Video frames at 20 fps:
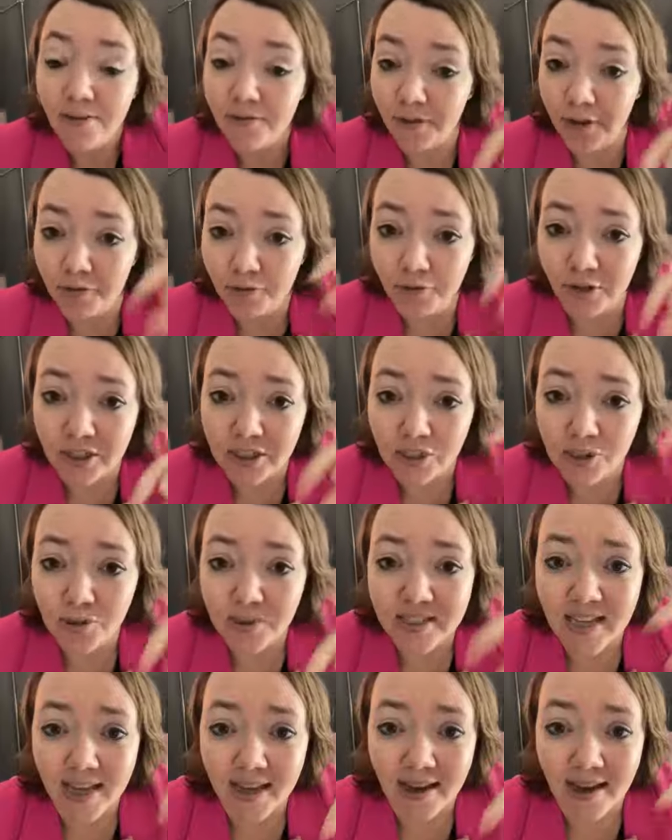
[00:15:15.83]
feel free to
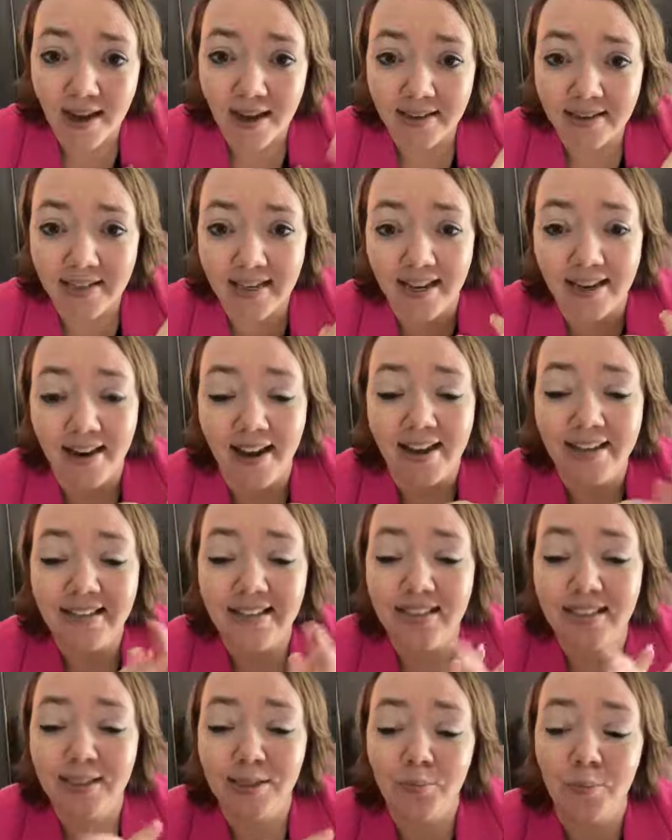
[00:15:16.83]
say content
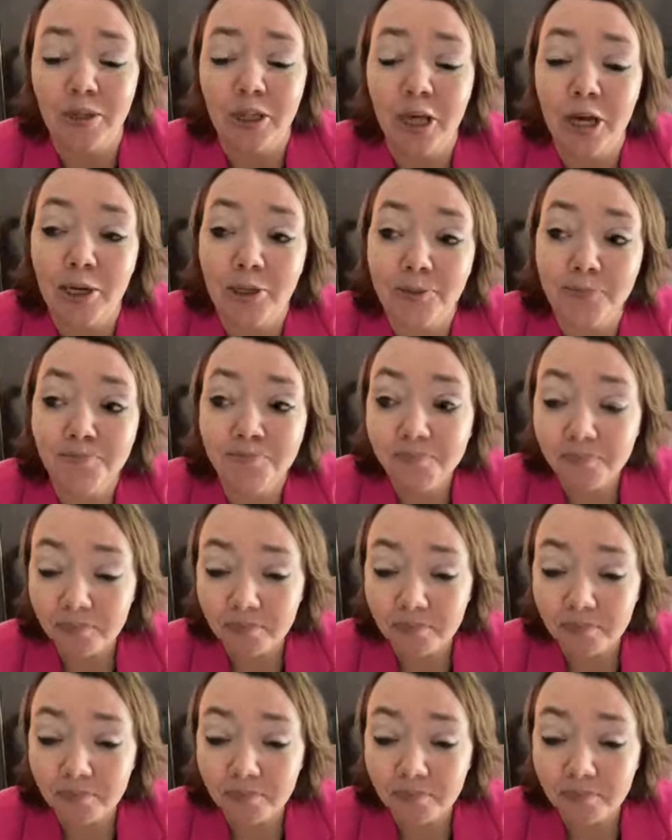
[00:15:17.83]
ideas below,